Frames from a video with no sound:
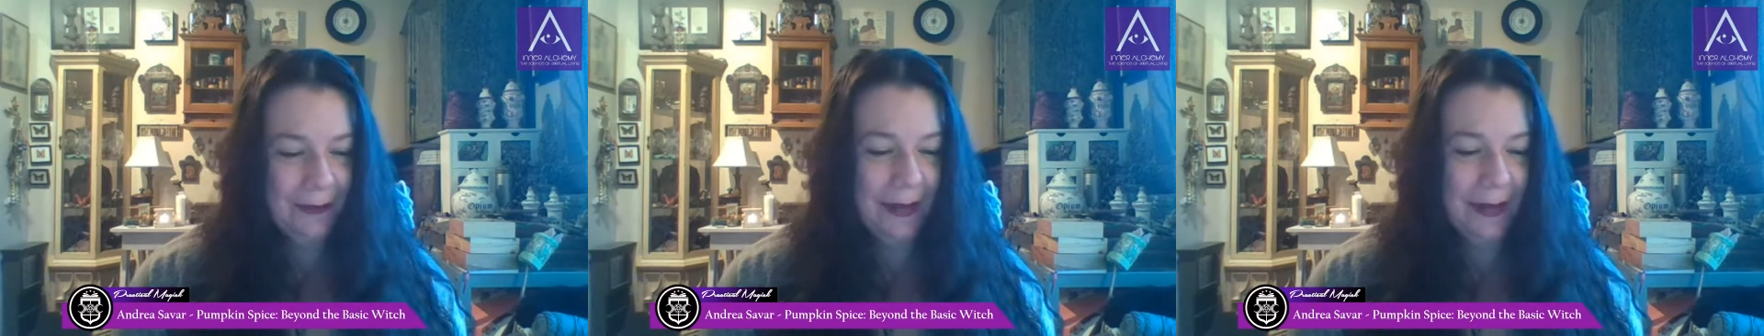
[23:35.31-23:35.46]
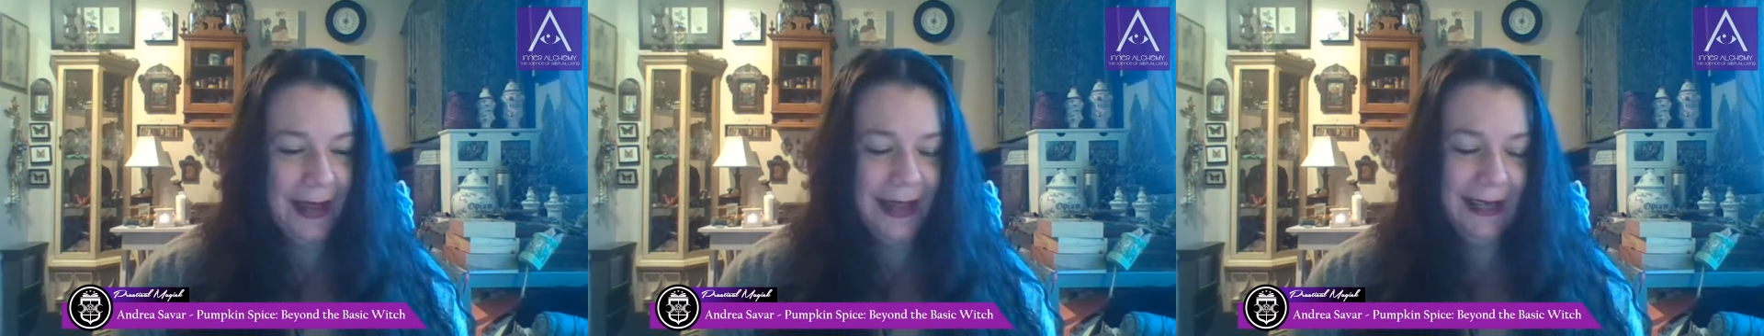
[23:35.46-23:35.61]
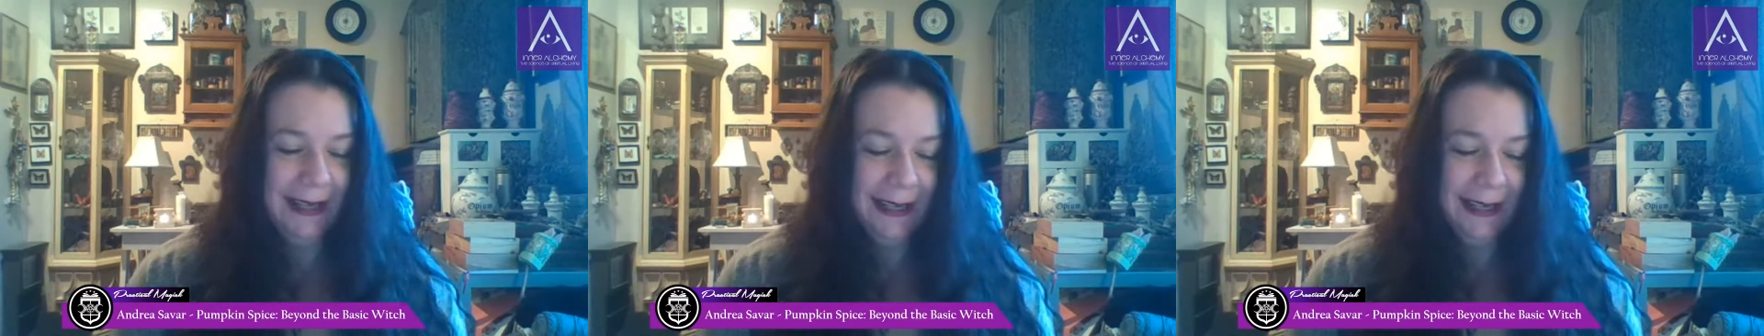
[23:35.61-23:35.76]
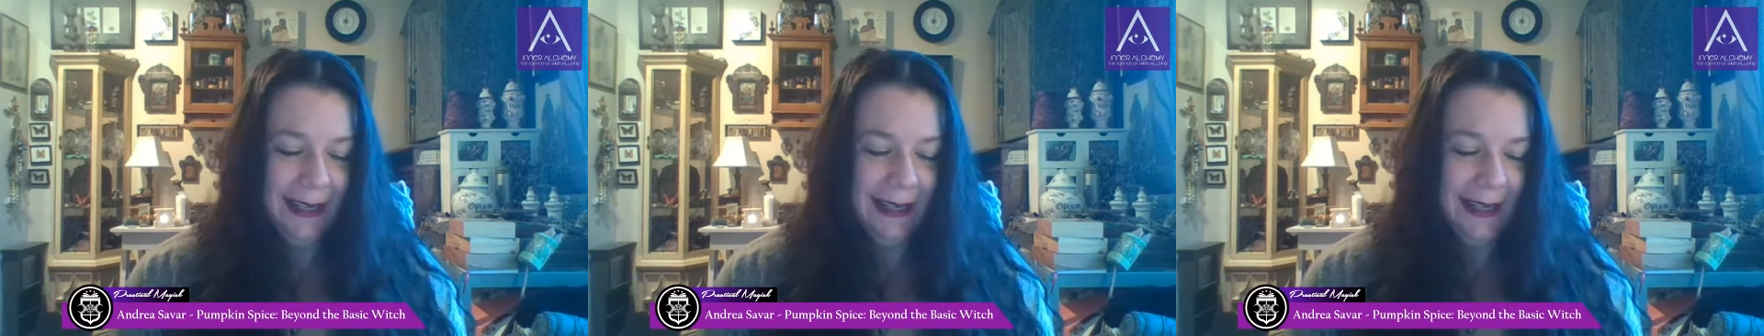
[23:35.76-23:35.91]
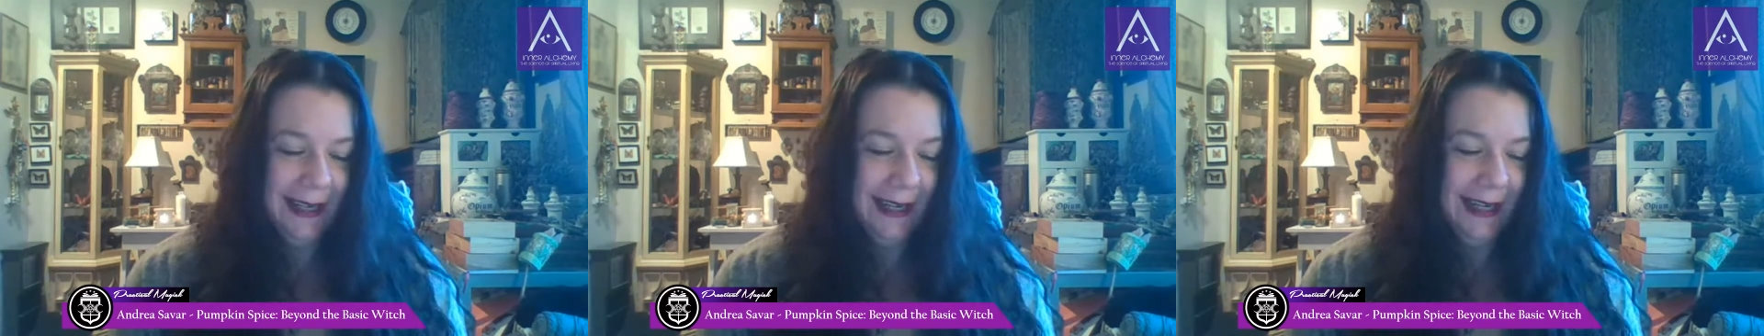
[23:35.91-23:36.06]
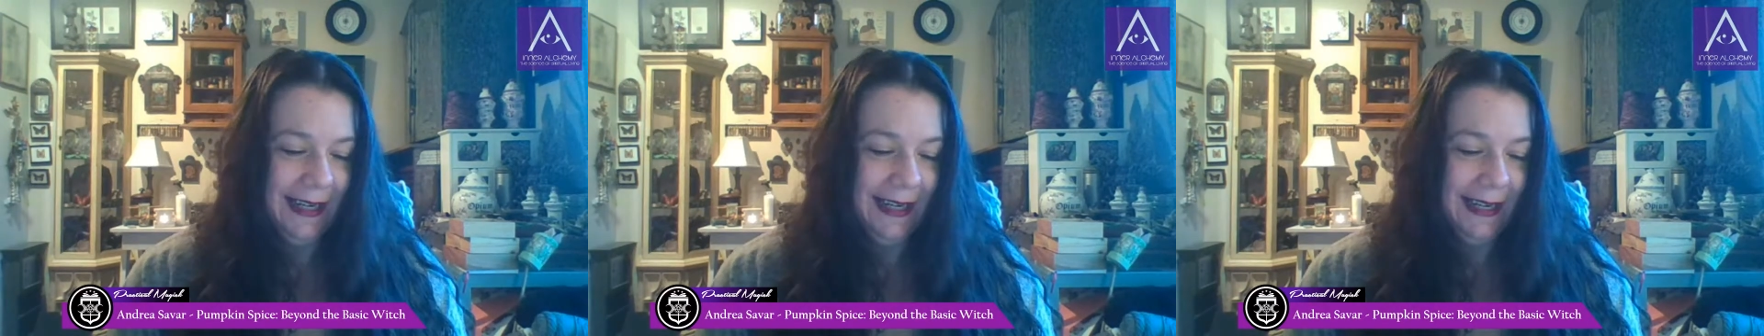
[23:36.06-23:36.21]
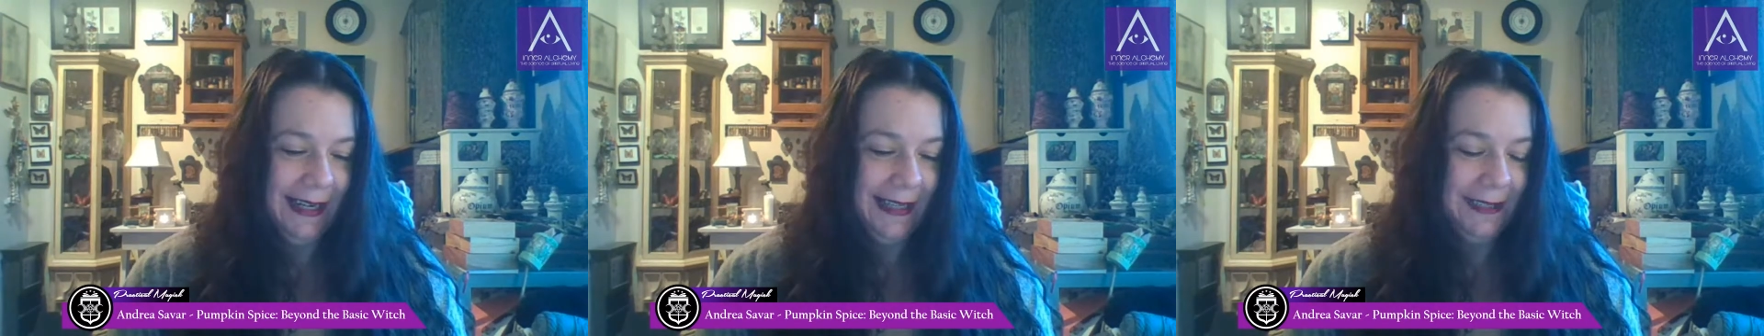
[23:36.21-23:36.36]
but
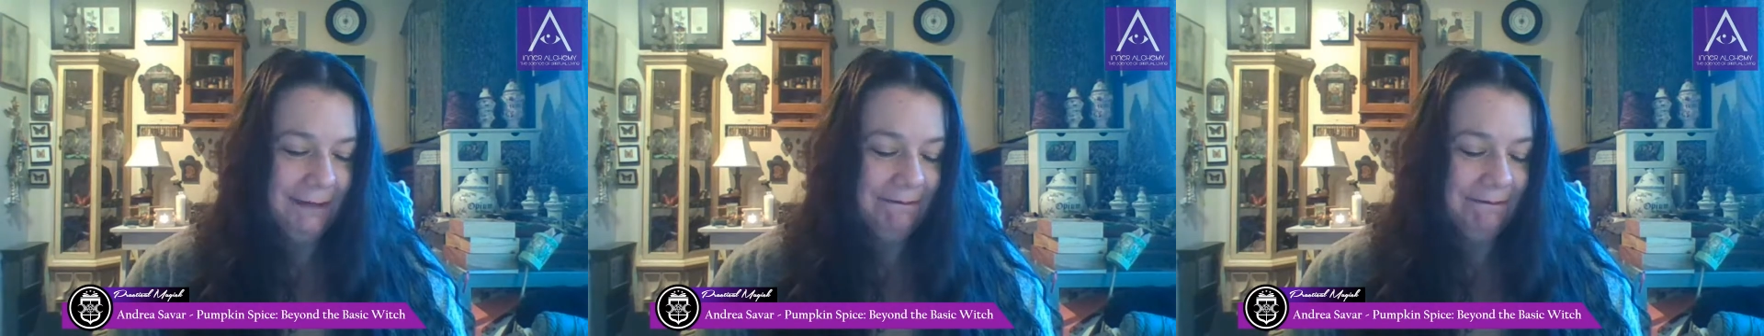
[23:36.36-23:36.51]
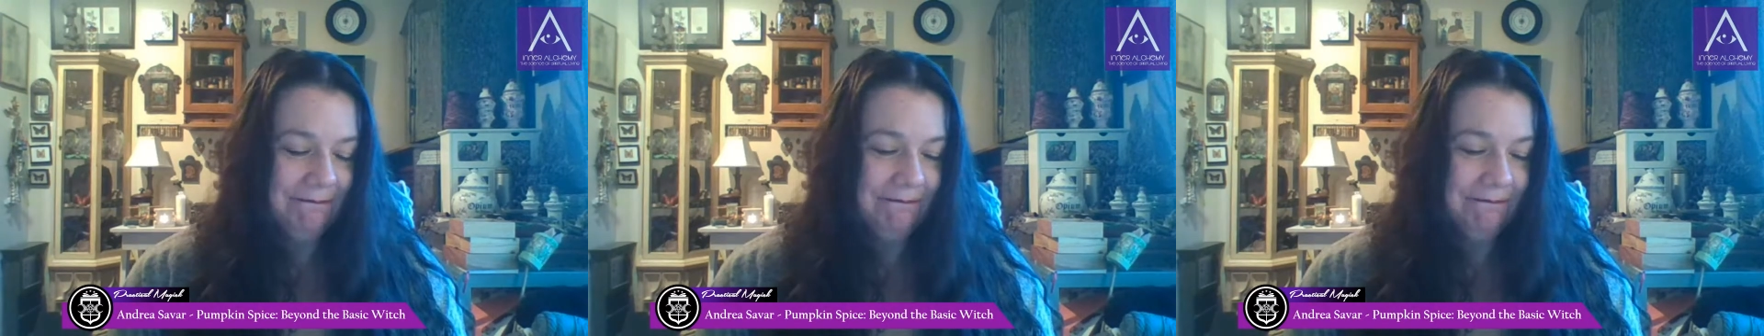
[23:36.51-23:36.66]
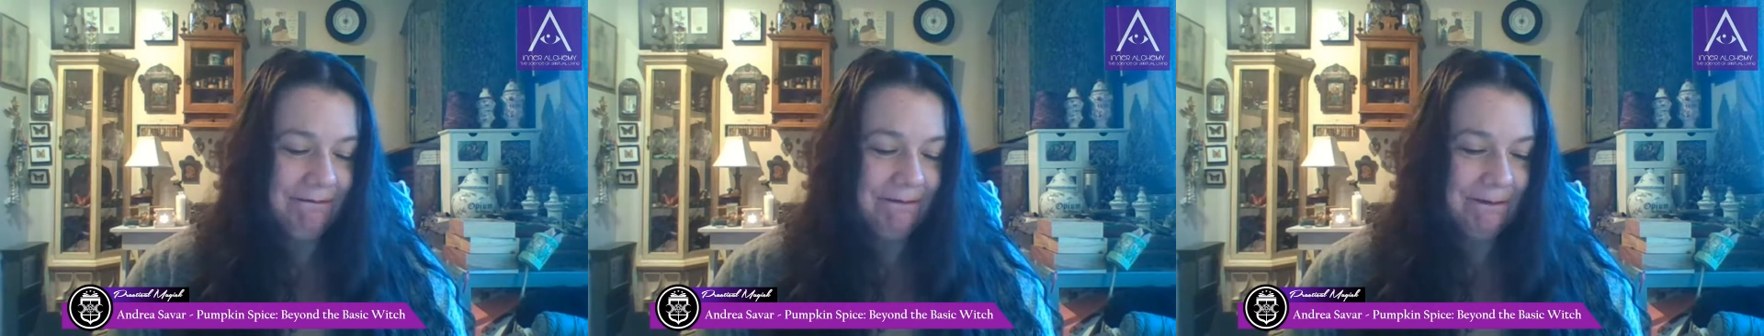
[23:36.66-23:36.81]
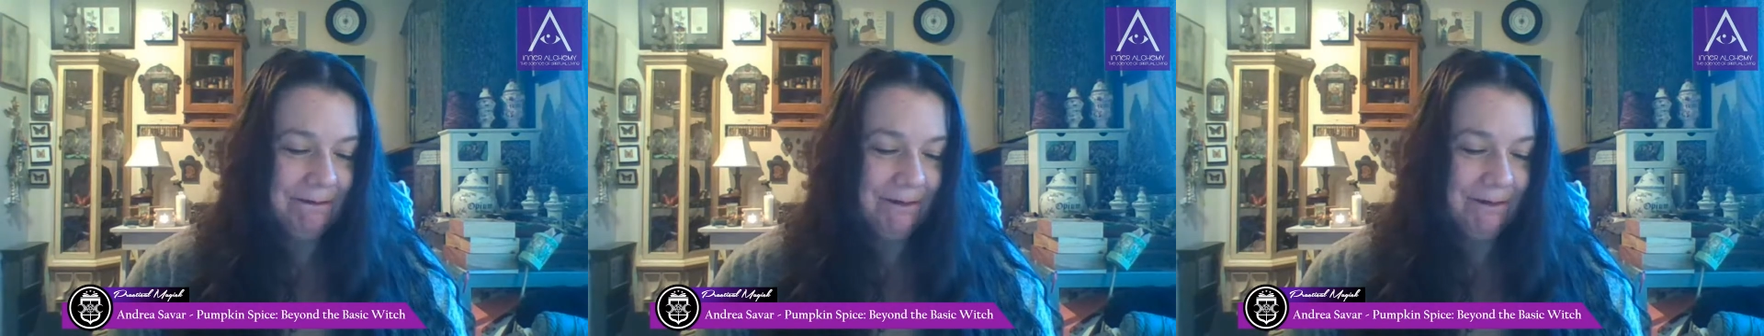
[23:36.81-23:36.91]
um,